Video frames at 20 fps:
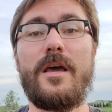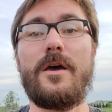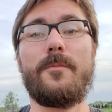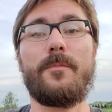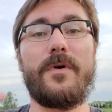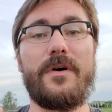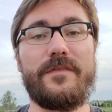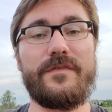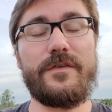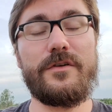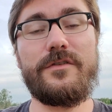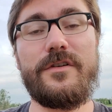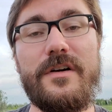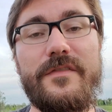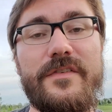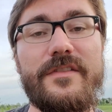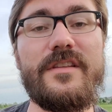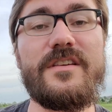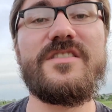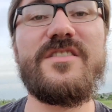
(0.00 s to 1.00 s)
But if you live
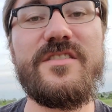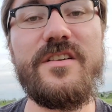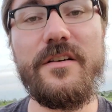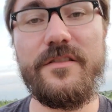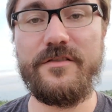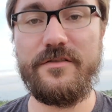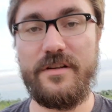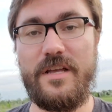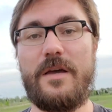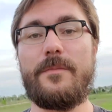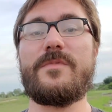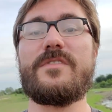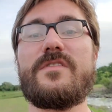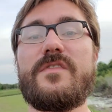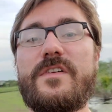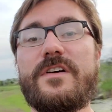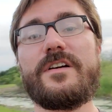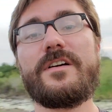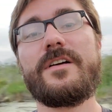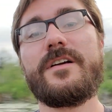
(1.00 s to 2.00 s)
in the southern
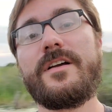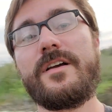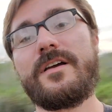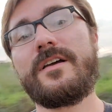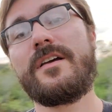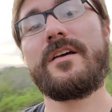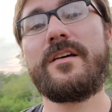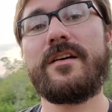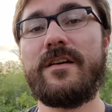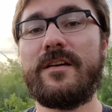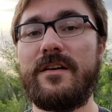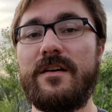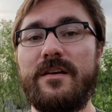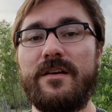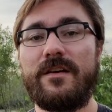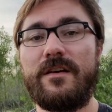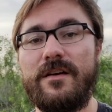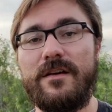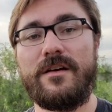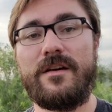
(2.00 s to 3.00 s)
hemisphere,
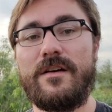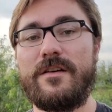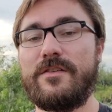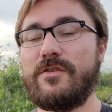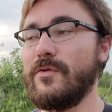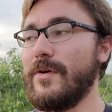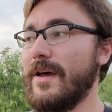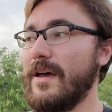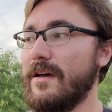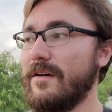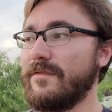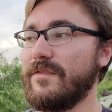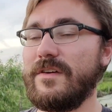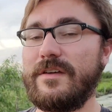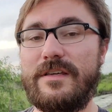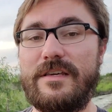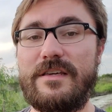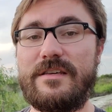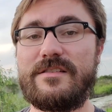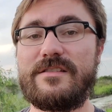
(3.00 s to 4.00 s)
you have
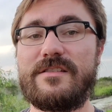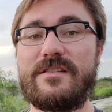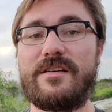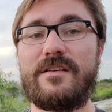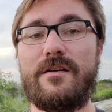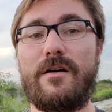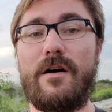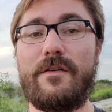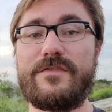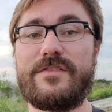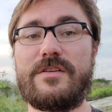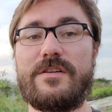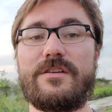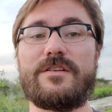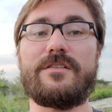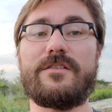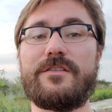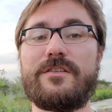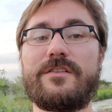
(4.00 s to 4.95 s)
east off to your